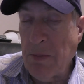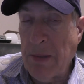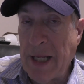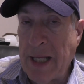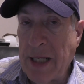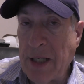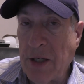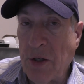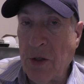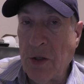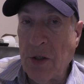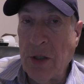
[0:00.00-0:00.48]

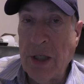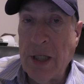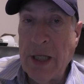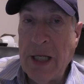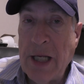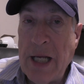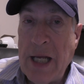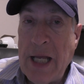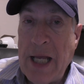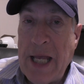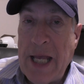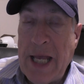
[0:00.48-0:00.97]
blanker
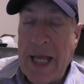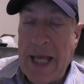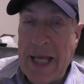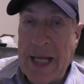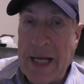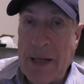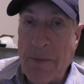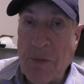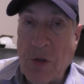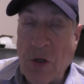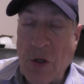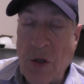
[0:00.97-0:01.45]

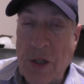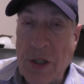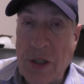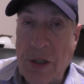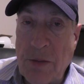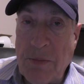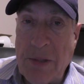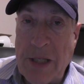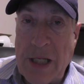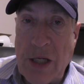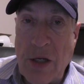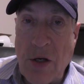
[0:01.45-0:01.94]
and I'm going
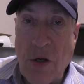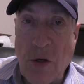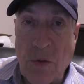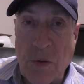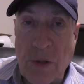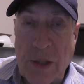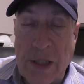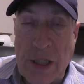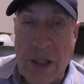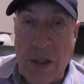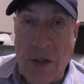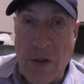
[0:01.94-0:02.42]
to be
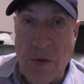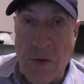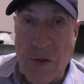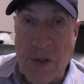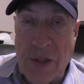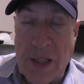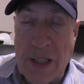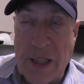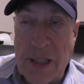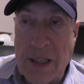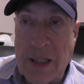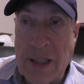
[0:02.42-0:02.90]
only
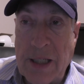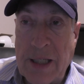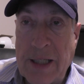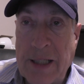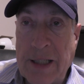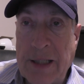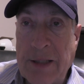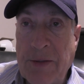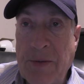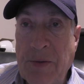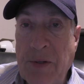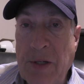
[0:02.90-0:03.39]
using
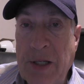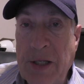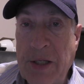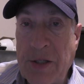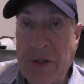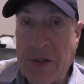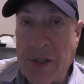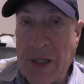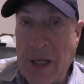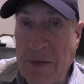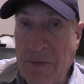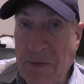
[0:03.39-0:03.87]
uh, a
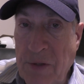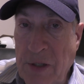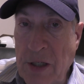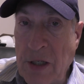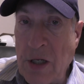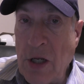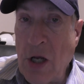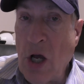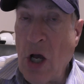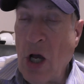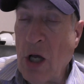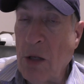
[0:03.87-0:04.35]

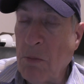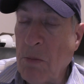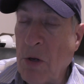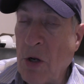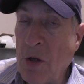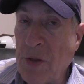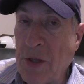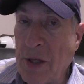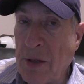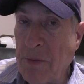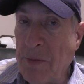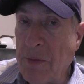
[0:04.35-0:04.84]
7 on
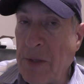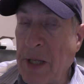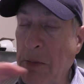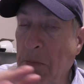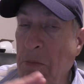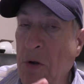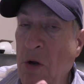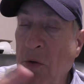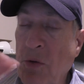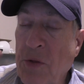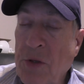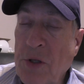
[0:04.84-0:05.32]
both of them. They
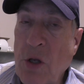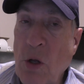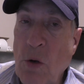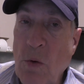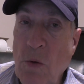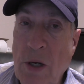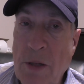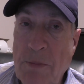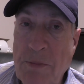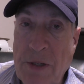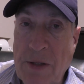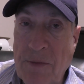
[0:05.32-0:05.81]
both
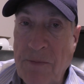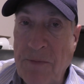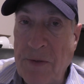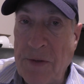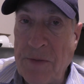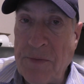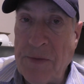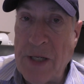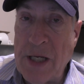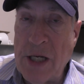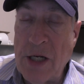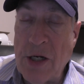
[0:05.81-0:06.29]
go up to
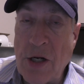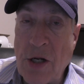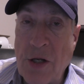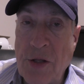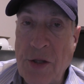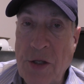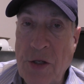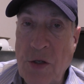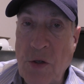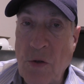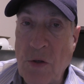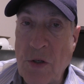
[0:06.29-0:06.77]
15
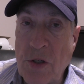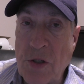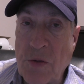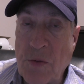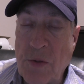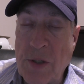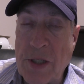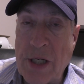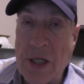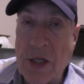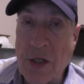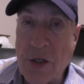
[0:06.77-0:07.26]
on the noise
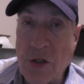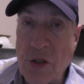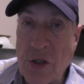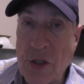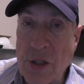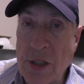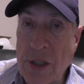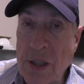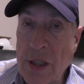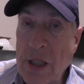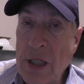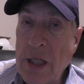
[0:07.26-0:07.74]

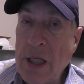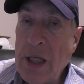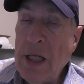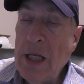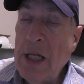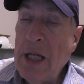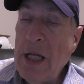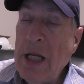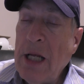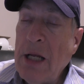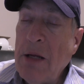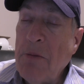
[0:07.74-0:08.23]
reduction,
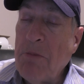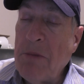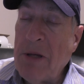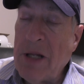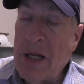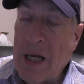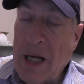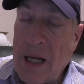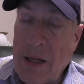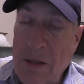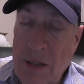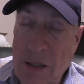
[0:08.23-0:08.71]
but
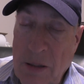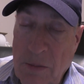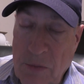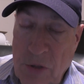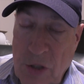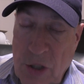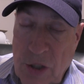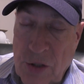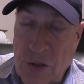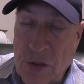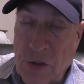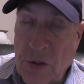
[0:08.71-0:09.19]
I am
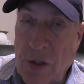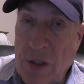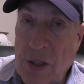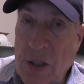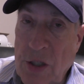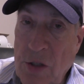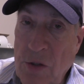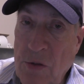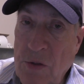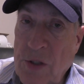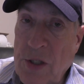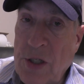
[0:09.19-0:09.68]
just going to
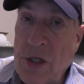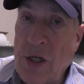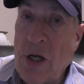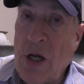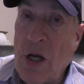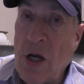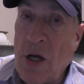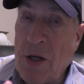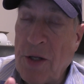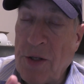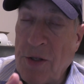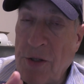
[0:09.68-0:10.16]
use it
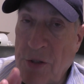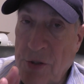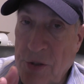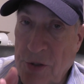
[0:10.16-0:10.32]
on